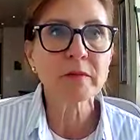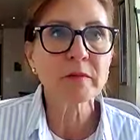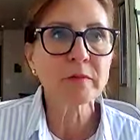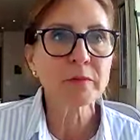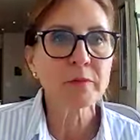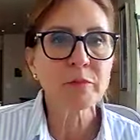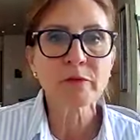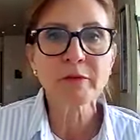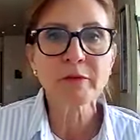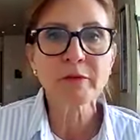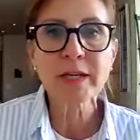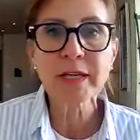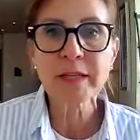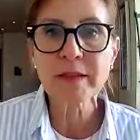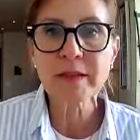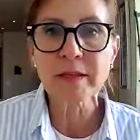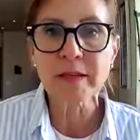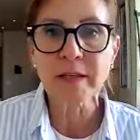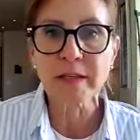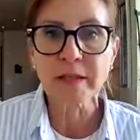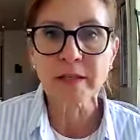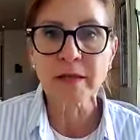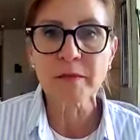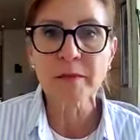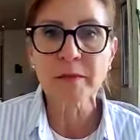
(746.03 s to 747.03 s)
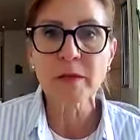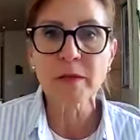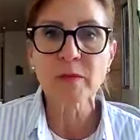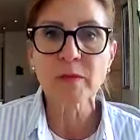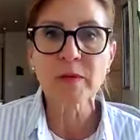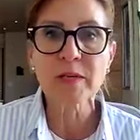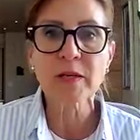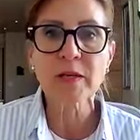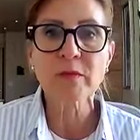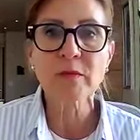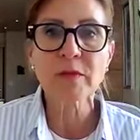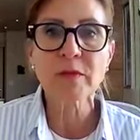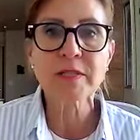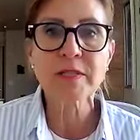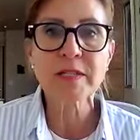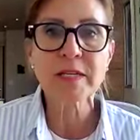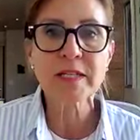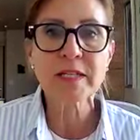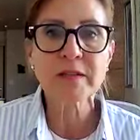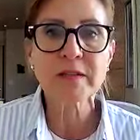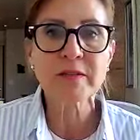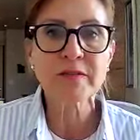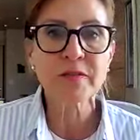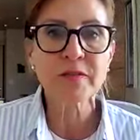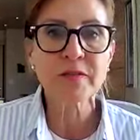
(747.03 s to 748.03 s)
breathing i mean we don't we
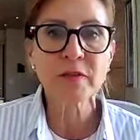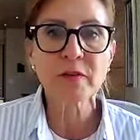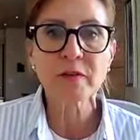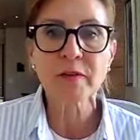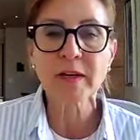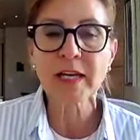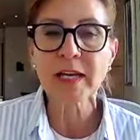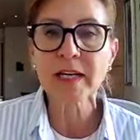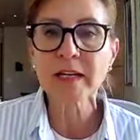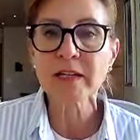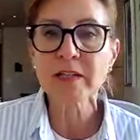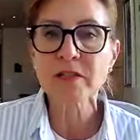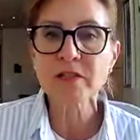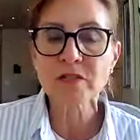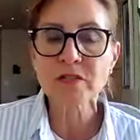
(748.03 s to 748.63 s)
take for granted